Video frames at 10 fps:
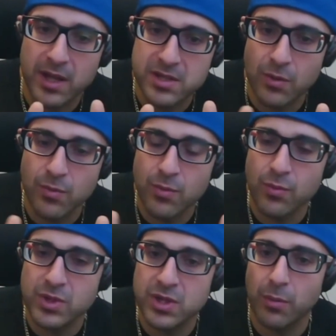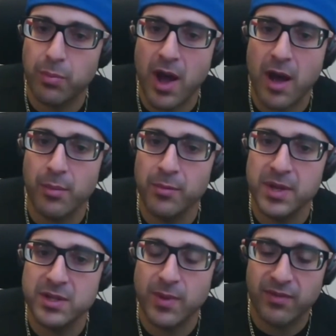So the problem
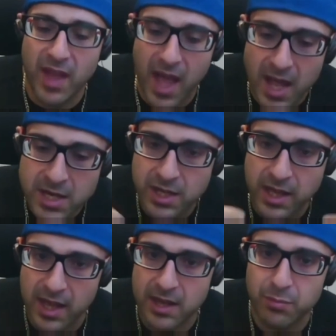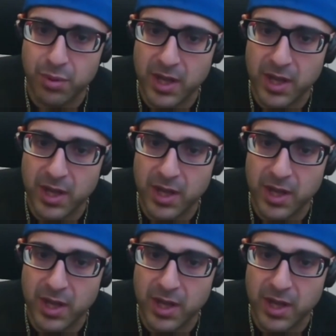is we have to educate,